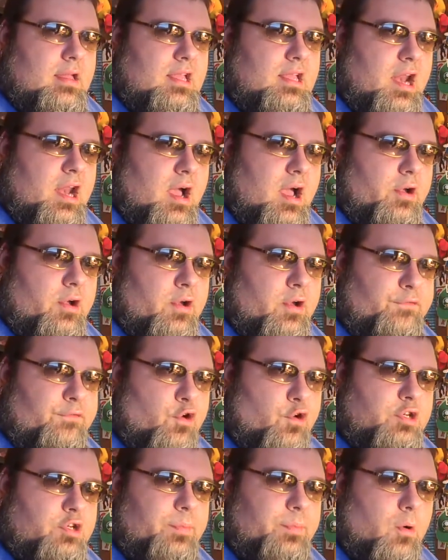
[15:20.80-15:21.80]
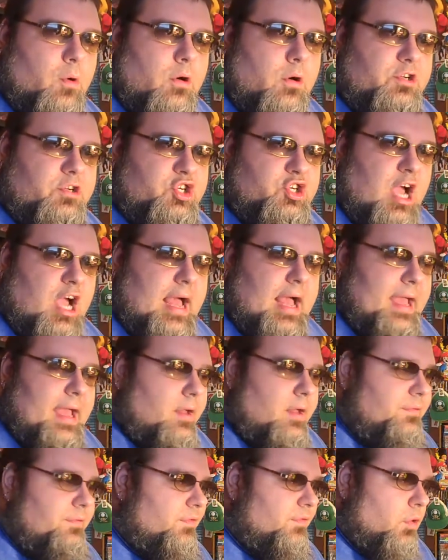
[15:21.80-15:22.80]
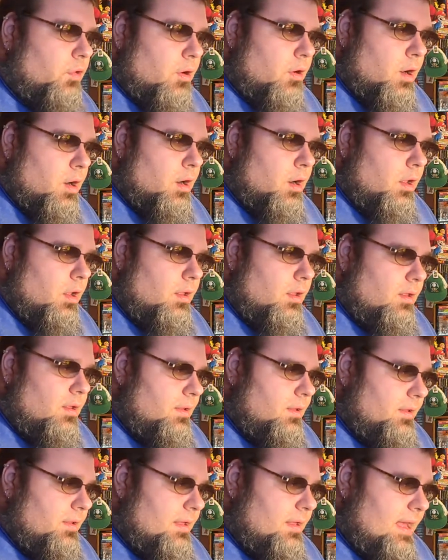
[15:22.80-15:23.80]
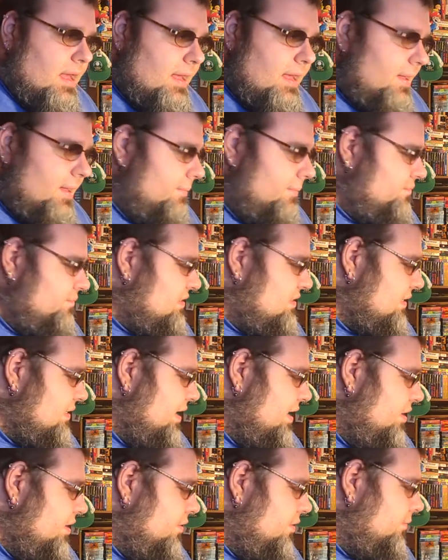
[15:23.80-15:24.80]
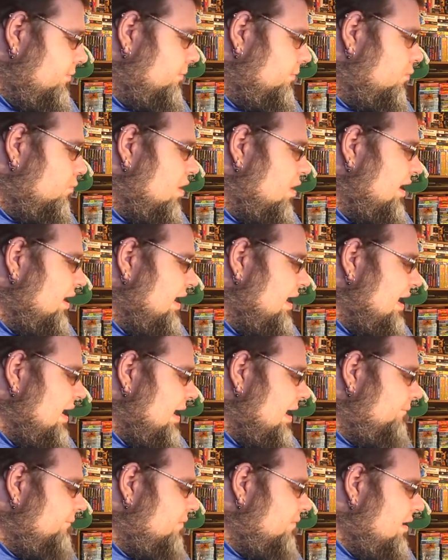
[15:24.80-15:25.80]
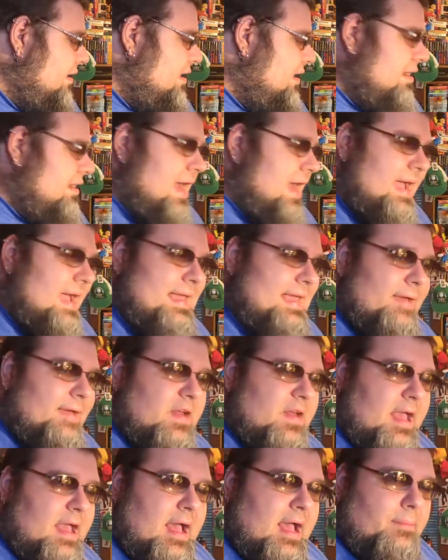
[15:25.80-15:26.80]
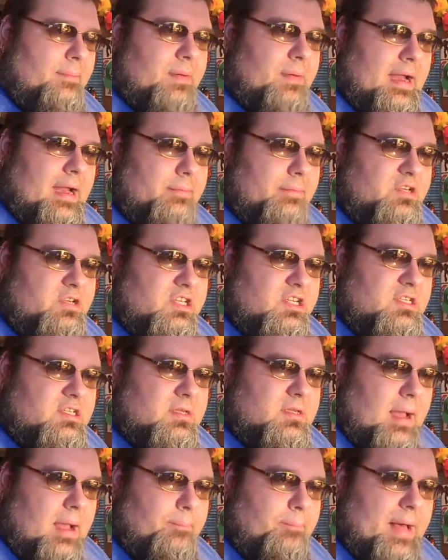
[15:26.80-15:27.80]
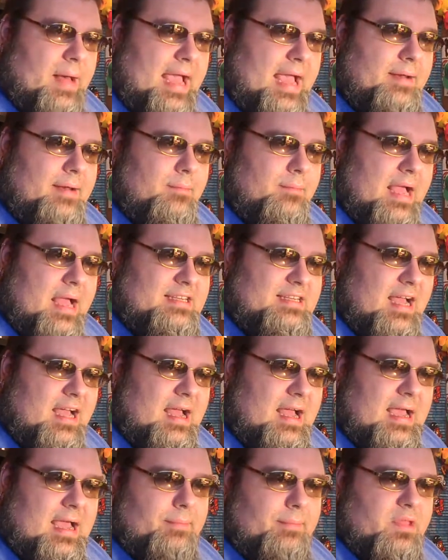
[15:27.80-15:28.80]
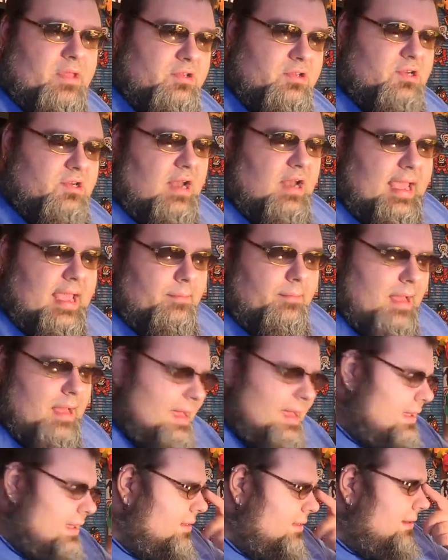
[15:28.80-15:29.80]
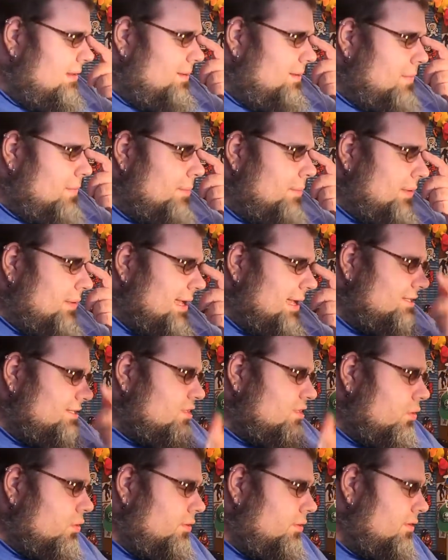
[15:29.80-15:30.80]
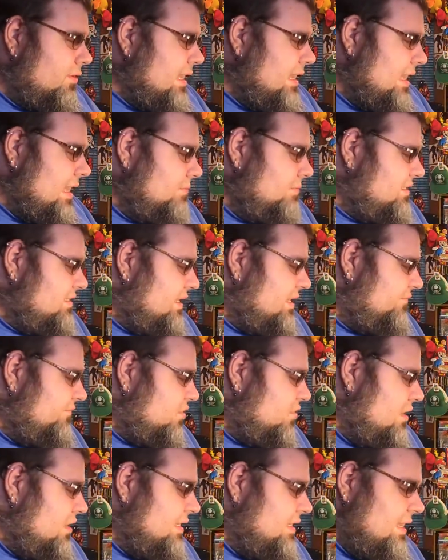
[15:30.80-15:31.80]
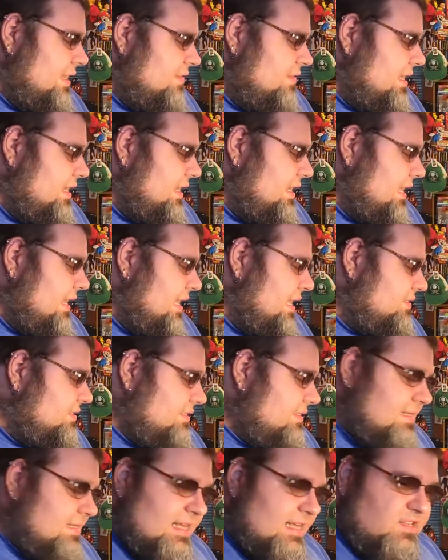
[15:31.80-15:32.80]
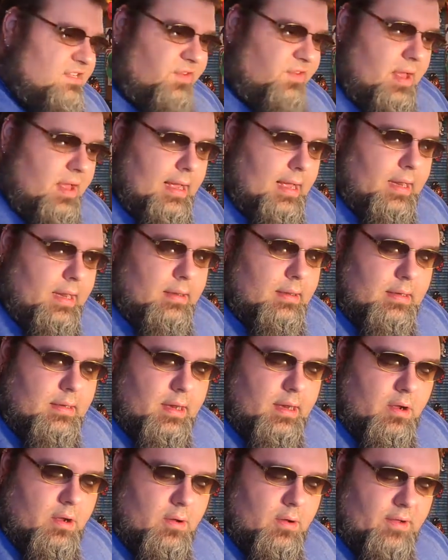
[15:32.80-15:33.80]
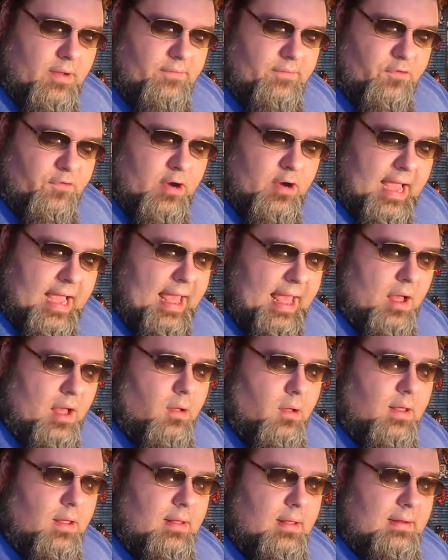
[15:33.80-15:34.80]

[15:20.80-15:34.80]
you know, your firstborn child for. So really, I've not given up, but I'm biding my time. Those are like my placeholder games, and if they're in DVD cases, that's fine, you know, for now.